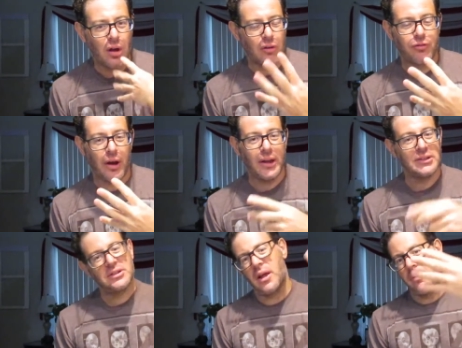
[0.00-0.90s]

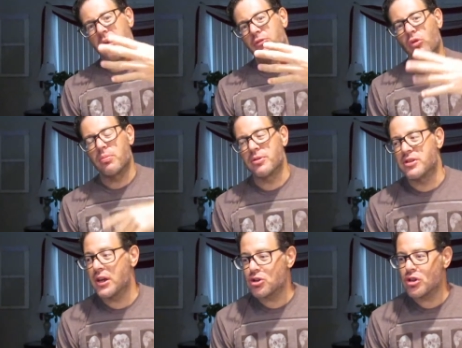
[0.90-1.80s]
fights and I made 4
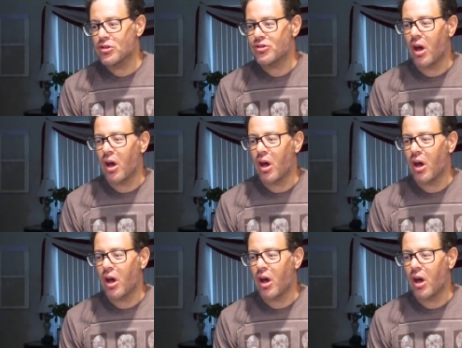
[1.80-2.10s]
predictions.